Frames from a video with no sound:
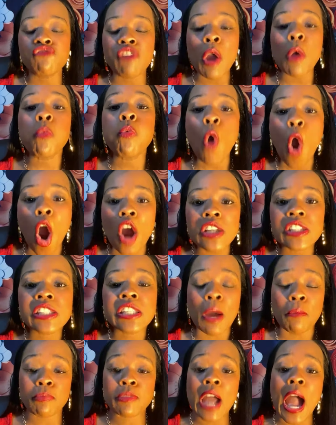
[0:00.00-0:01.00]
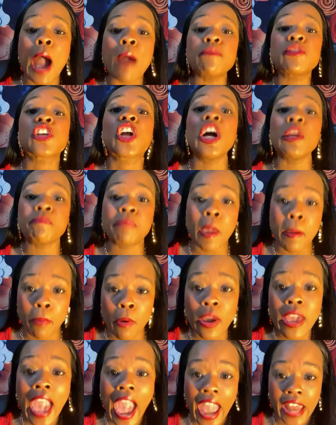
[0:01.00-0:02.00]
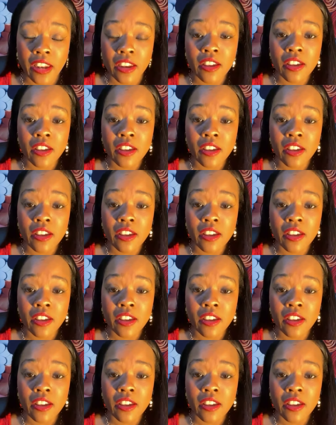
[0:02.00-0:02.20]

reward sometimes good people get.